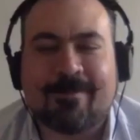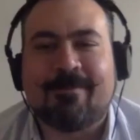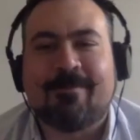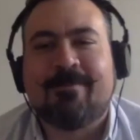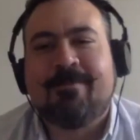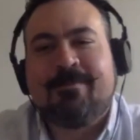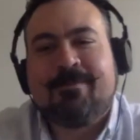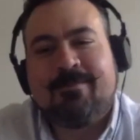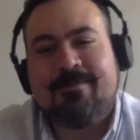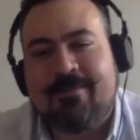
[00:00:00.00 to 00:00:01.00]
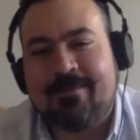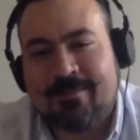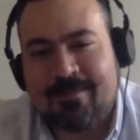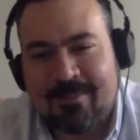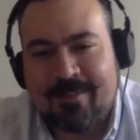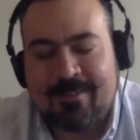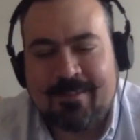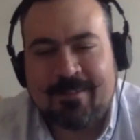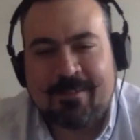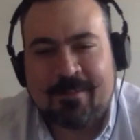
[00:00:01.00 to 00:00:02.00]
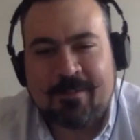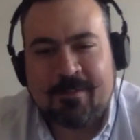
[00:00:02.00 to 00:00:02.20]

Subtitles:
[no speech]